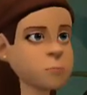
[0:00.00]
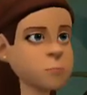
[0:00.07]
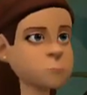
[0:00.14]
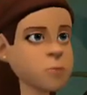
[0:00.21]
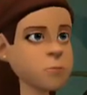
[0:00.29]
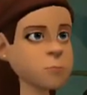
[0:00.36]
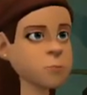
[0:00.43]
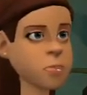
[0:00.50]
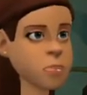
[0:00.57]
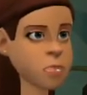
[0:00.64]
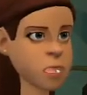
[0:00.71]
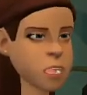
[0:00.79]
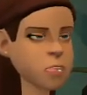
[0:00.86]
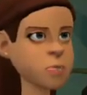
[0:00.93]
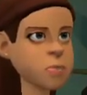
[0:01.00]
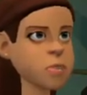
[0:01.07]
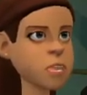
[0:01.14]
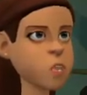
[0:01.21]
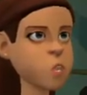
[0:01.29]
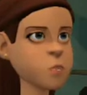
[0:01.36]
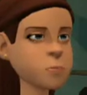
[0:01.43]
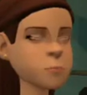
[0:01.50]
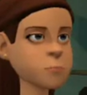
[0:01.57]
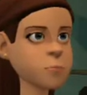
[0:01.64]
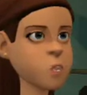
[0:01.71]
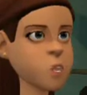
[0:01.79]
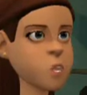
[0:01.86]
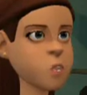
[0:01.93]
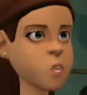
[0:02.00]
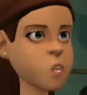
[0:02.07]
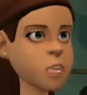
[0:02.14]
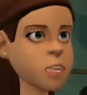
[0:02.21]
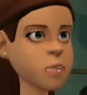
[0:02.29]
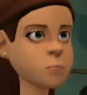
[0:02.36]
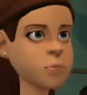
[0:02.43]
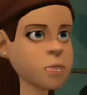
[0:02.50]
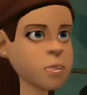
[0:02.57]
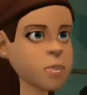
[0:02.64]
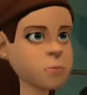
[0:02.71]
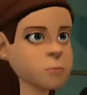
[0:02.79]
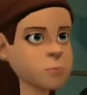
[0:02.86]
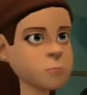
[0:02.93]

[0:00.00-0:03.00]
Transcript: But please try hard not to wet the bed.